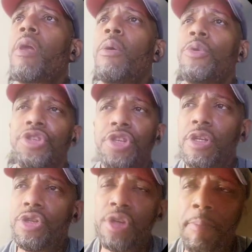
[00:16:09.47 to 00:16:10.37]
I'm just
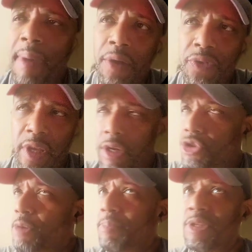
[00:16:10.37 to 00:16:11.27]
gonna jump out there,
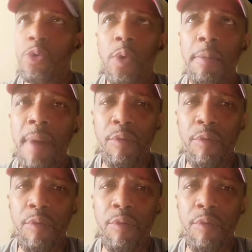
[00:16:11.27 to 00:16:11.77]
jump into one of my